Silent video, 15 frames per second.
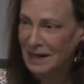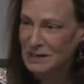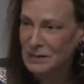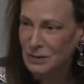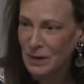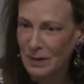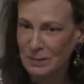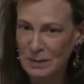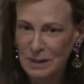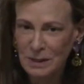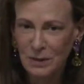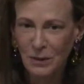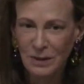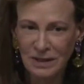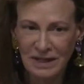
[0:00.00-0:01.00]
So I'm just
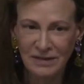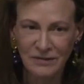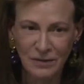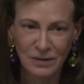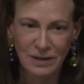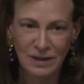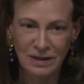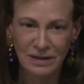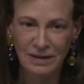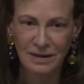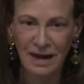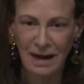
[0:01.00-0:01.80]
going to give you a little